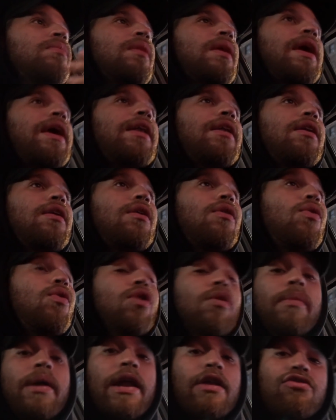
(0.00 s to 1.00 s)
in an
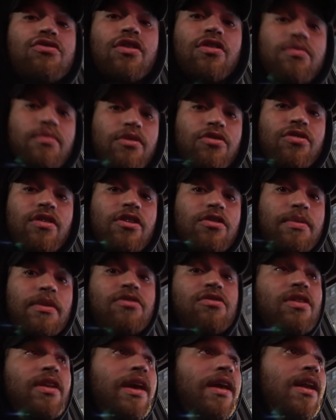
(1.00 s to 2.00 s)
automatic transmission,
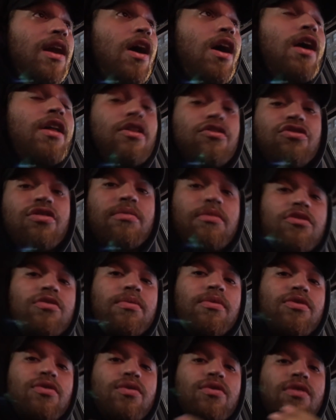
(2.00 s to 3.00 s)
especially in a Honda
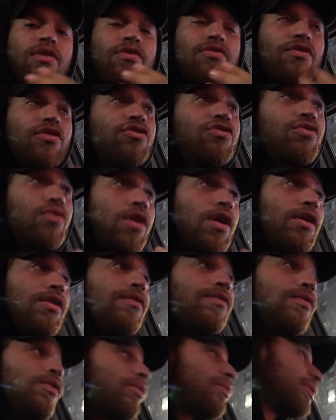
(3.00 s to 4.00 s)
transmission. You're supposed to use original
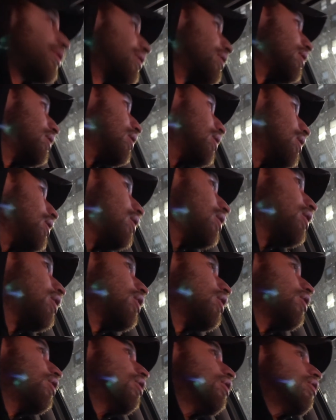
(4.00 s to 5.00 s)
Honda fluid.
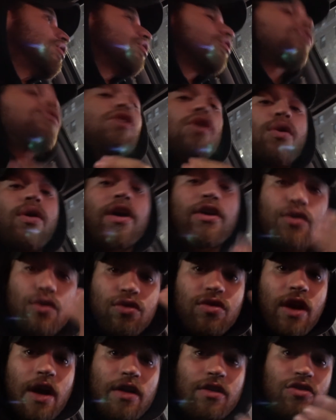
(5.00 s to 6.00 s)
So I
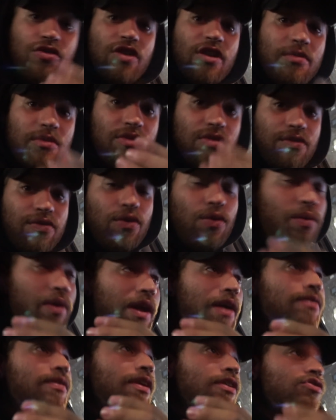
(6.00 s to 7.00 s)
used Honda transmission fluid
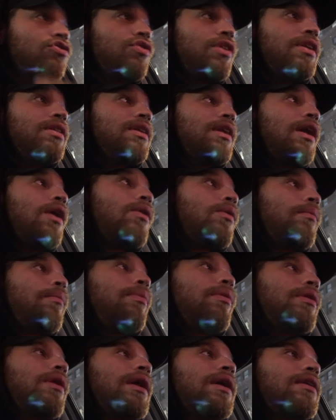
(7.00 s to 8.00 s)
after I drained it out.
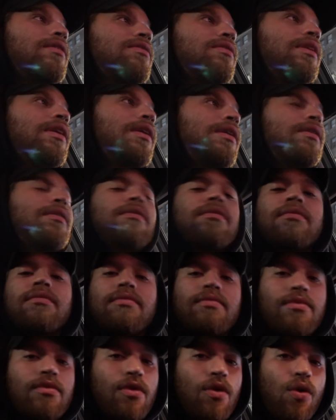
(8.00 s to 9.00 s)
But like I said,
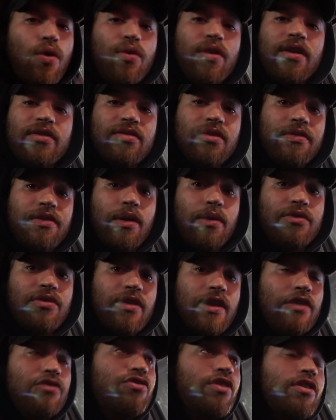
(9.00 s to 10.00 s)
all that stuff that was
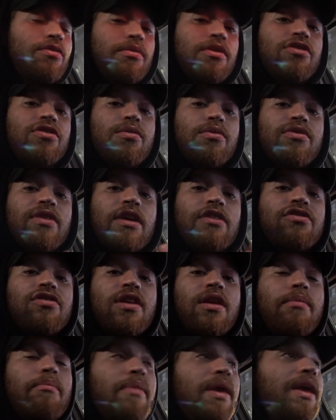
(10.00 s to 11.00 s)
in that transmission was
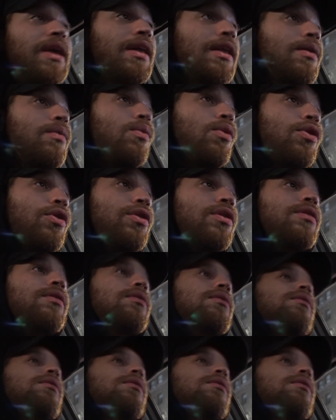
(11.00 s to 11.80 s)
actually making it work.